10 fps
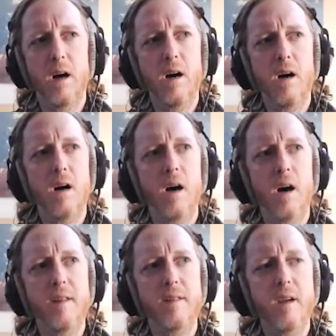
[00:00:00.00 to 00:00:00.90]
Uh,
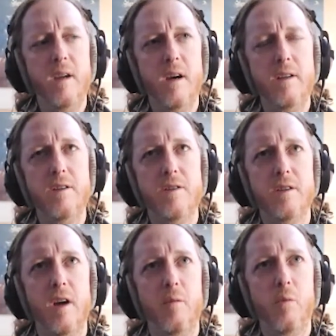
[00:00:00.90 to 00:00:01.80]
I think I
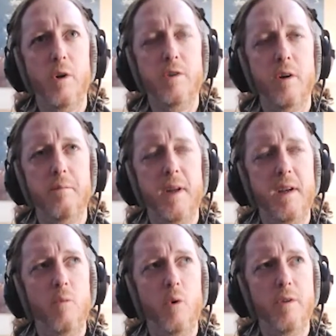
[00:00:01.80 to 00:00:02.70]
just I worked on
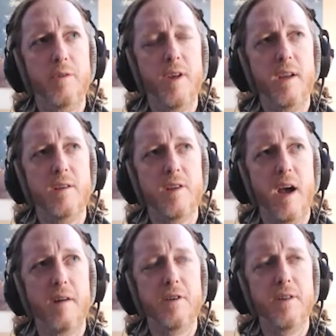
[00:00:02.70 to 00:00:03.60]
many more things
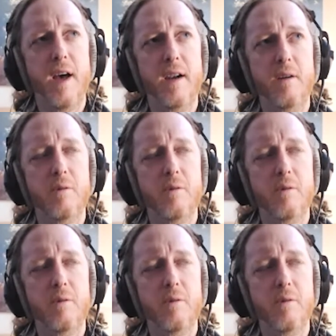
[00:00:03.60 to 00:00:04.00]
after that.